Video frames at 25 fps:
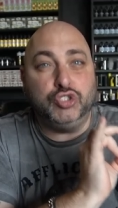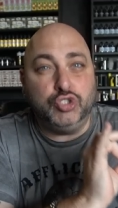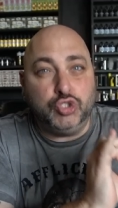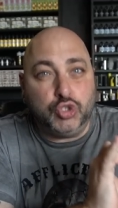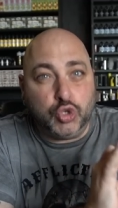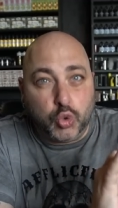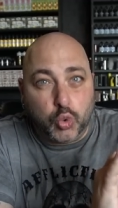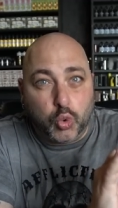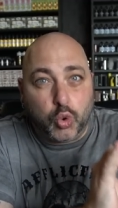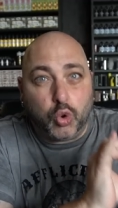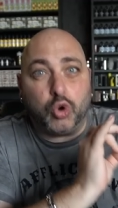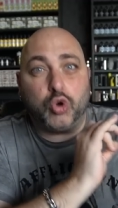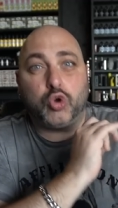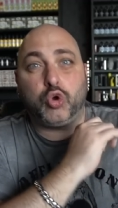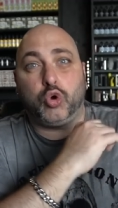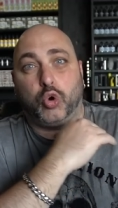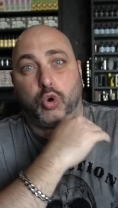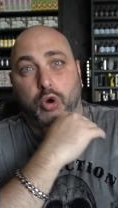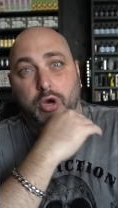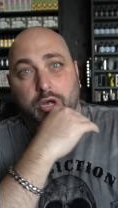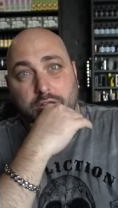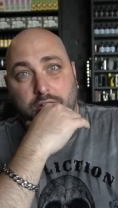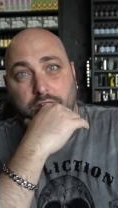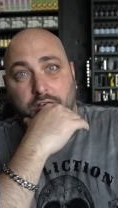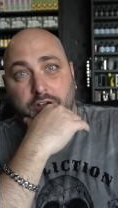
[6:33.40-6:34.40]
dual
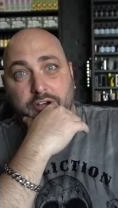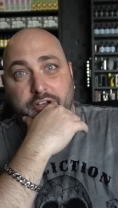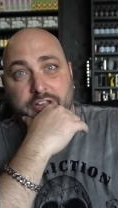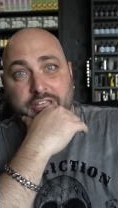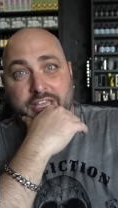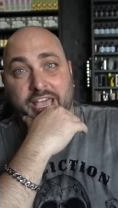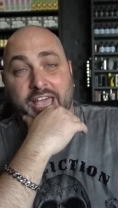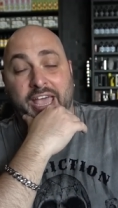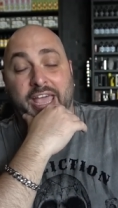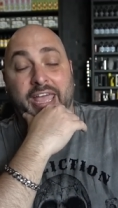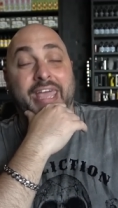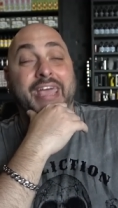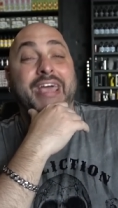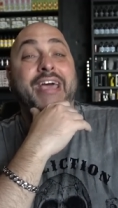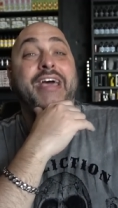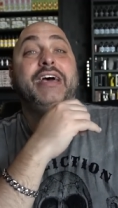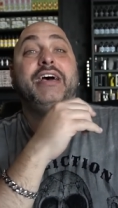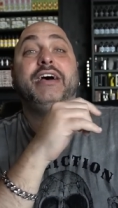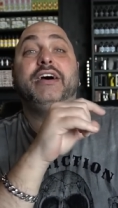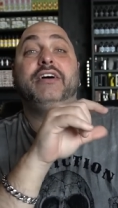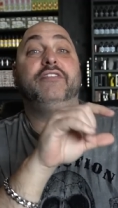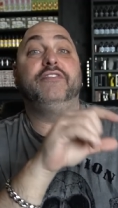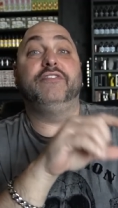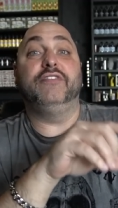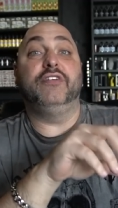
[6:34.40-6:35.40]
coil RDA
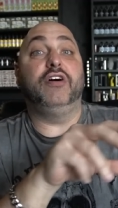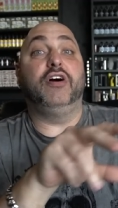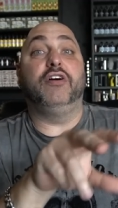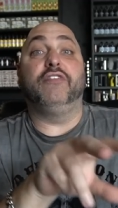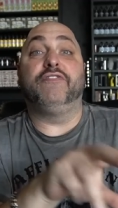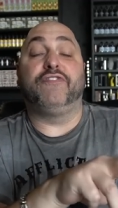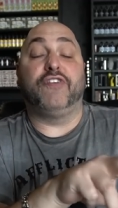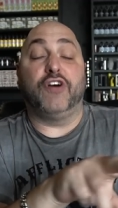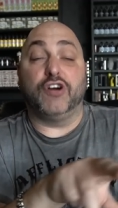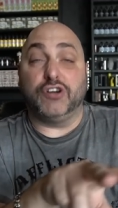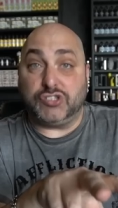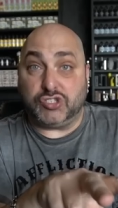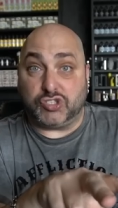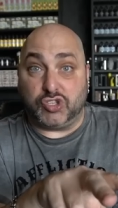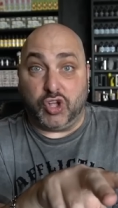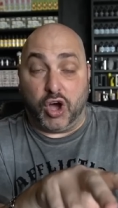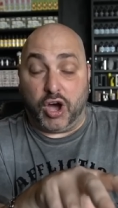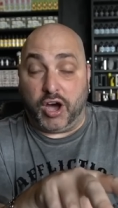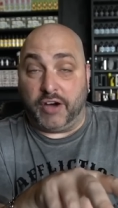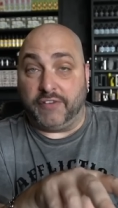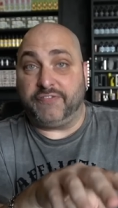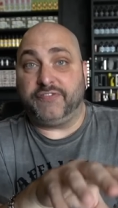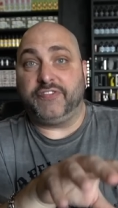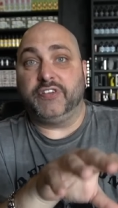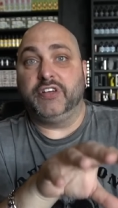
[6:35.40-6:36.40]
first
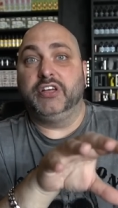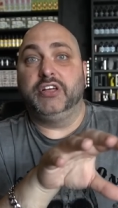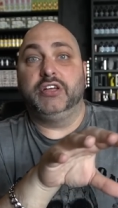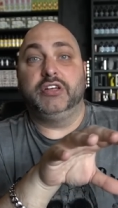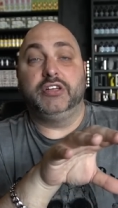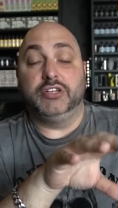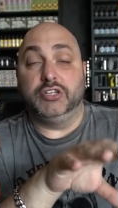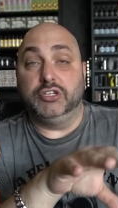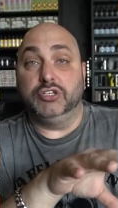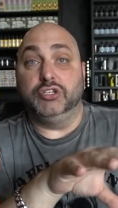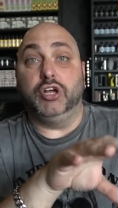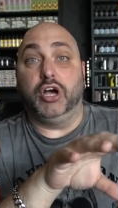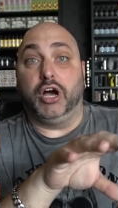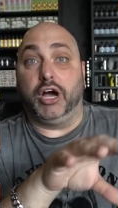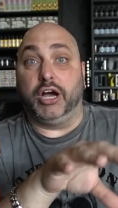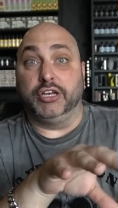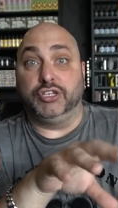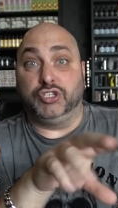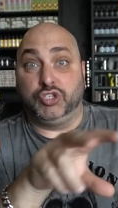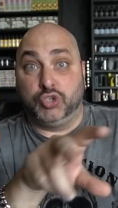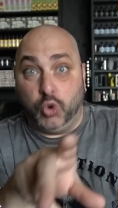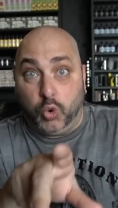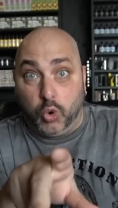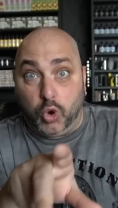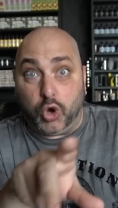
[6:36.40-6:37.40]
off, a
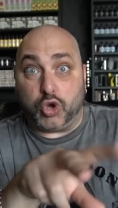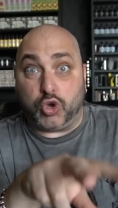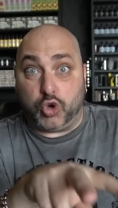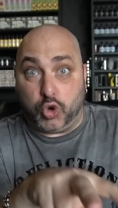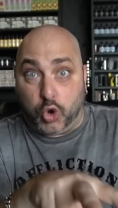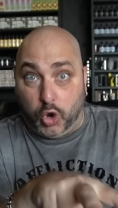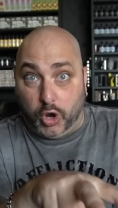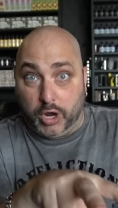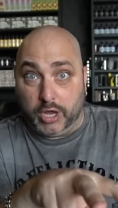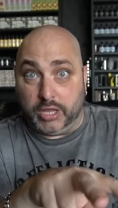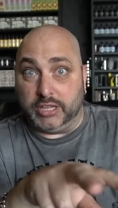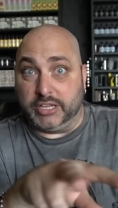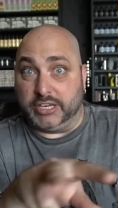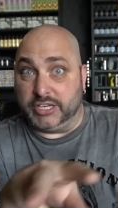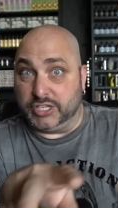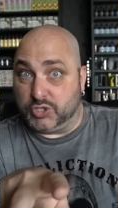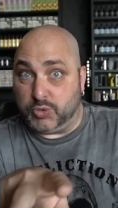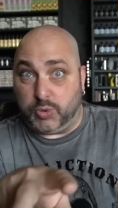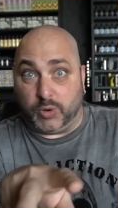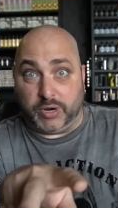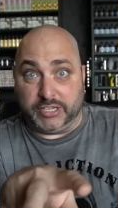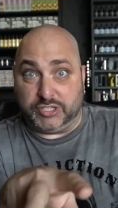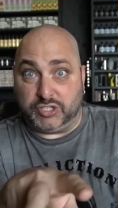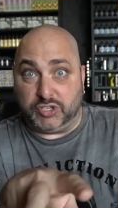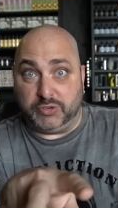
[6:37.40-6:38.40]
dual coil in a
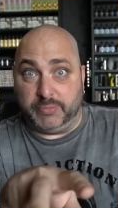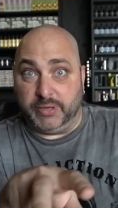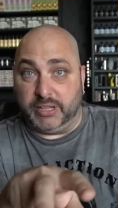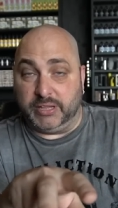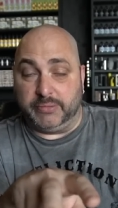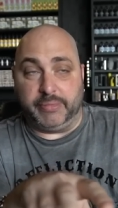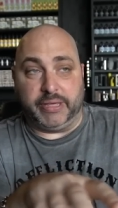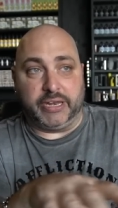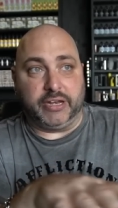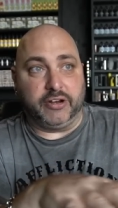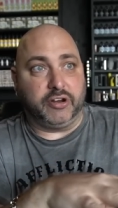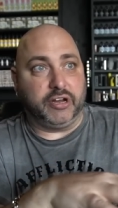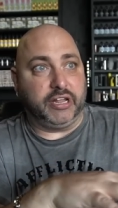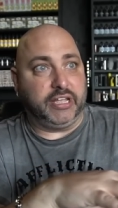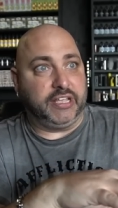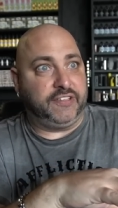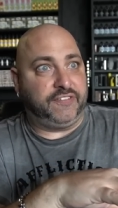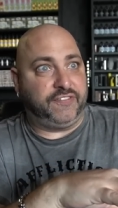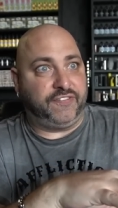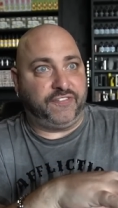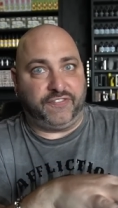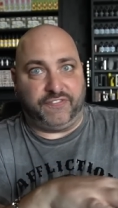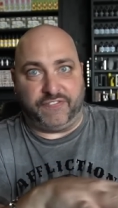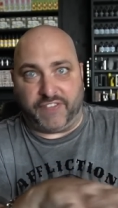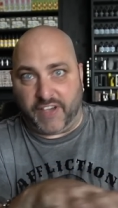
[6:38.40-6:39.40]
22 millimeter is
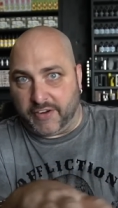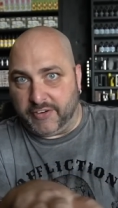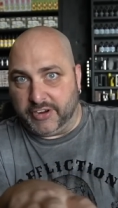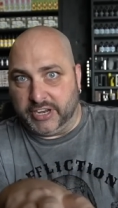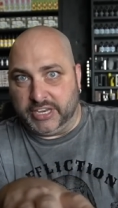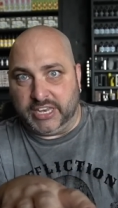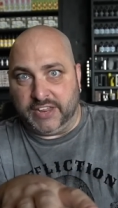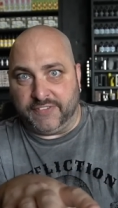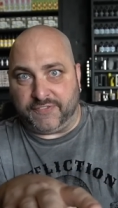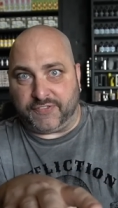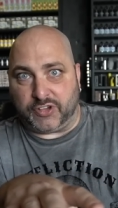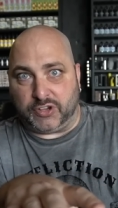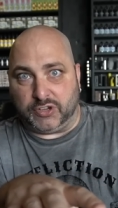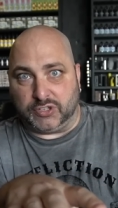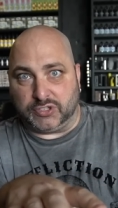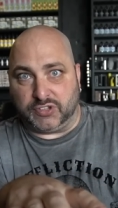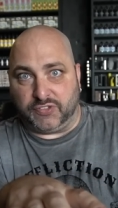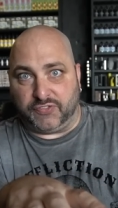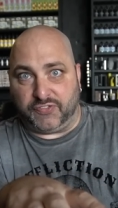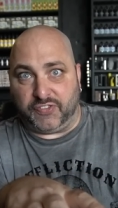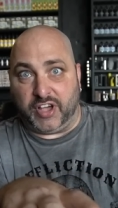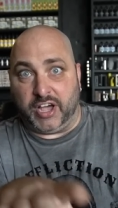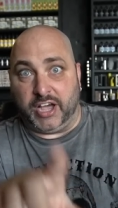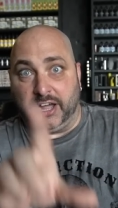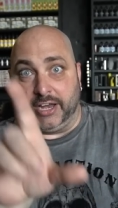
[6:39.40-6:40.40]
very difficult to
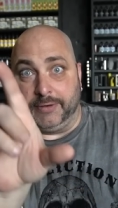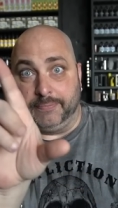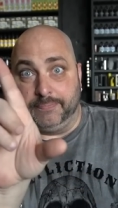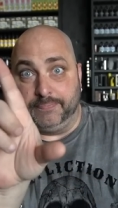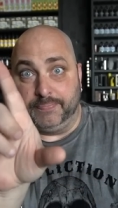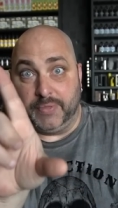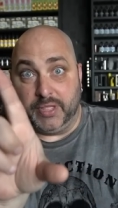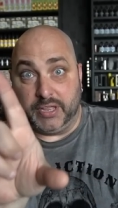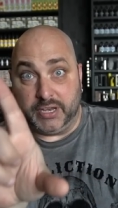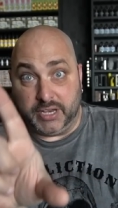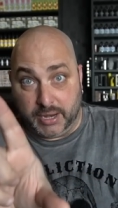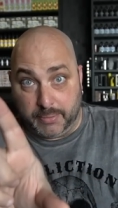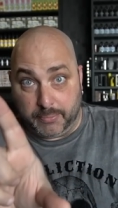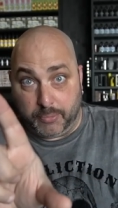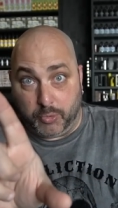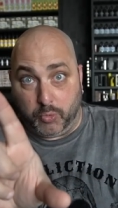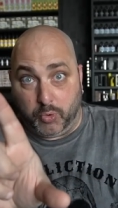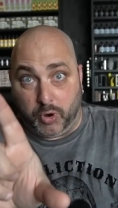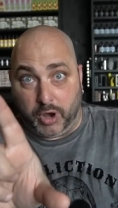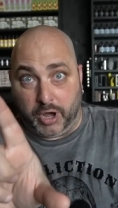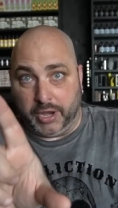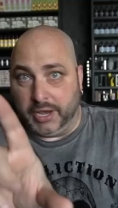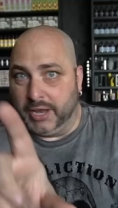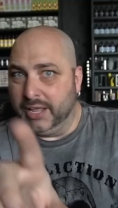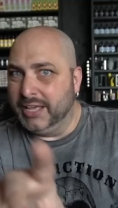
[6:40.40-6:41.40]
find. Number
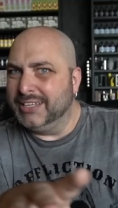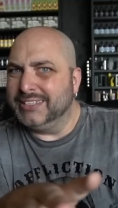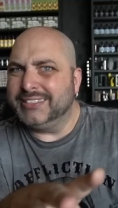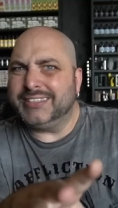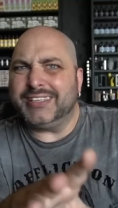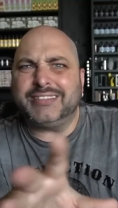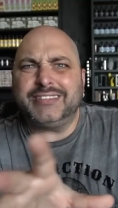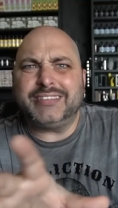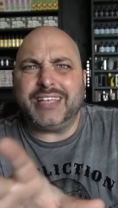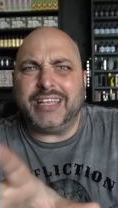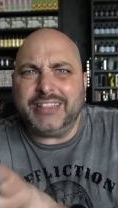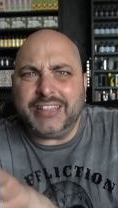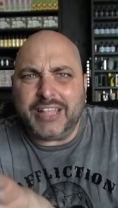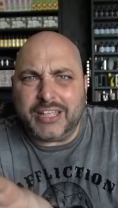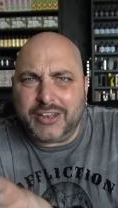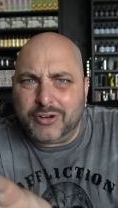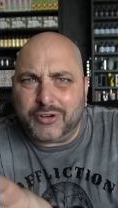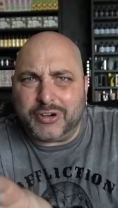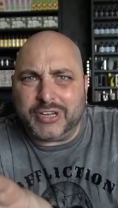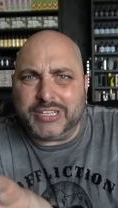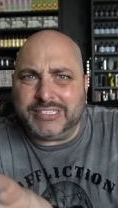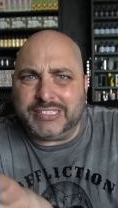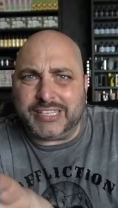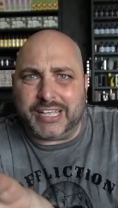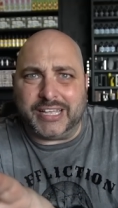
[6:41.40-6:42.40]
one. so It's saying they
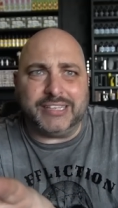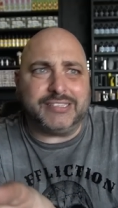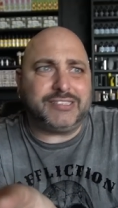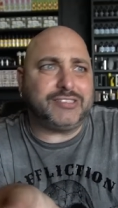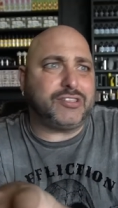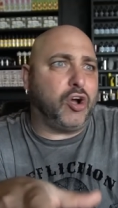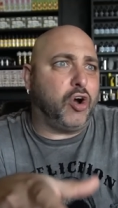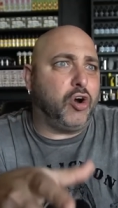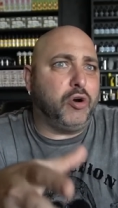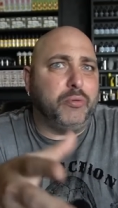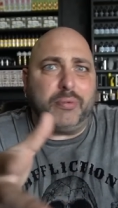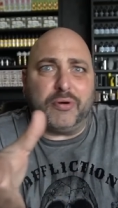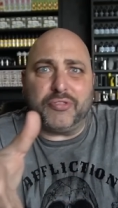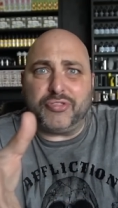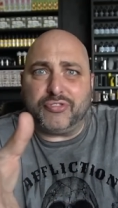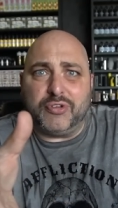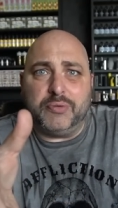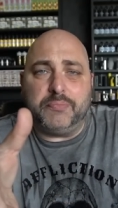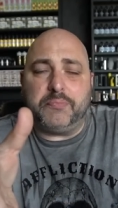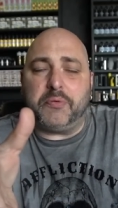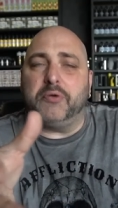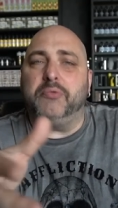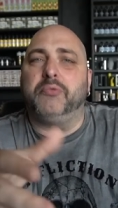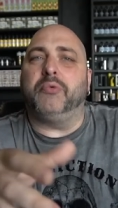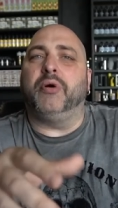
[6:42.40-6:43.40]
don't exist, the Hobo
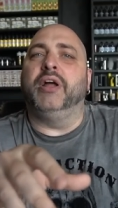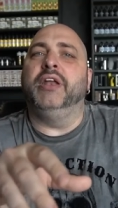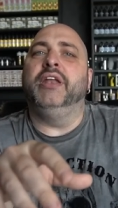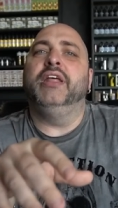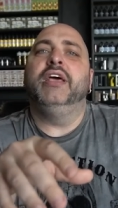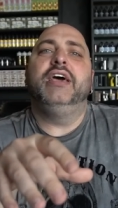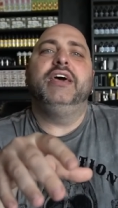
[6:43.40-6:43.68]
3.1.